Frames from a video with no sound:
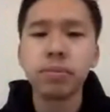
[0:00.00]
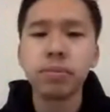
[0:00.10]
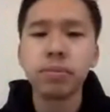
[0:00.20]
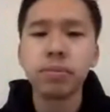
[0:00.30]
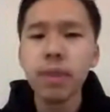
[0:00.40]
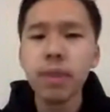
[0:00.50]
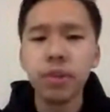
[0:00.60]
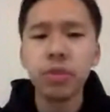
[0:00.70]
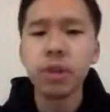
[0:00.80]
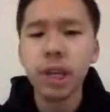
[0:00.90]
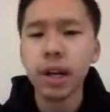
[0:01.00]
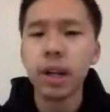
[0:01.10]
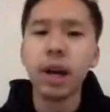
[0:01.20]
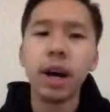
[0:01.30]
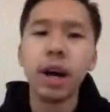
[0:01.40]
And you can get a lot of
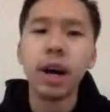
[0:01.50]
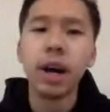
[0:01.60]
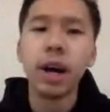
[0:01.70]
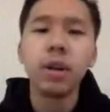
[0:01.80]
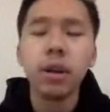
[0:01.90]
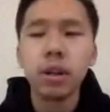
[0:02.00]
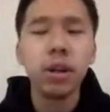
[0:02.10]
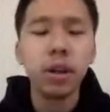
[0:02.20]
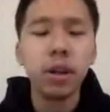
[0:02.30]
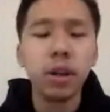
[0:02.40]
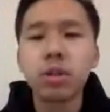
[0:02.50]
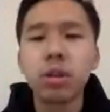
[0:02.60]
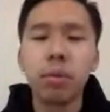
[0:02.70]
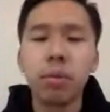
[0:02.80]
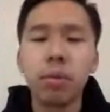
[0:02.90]
good Instagram
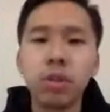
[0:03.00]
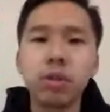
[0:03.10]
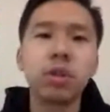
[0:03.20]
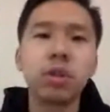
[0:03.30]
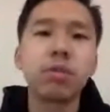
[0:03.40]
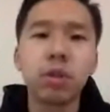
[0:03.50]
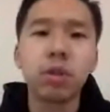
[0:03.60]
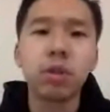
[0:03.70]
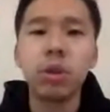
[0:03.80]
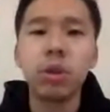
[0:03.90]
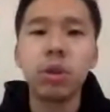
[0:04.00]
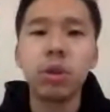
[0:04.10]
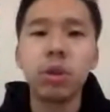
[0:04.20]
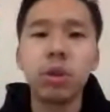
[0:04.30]
influencers for $20 to $50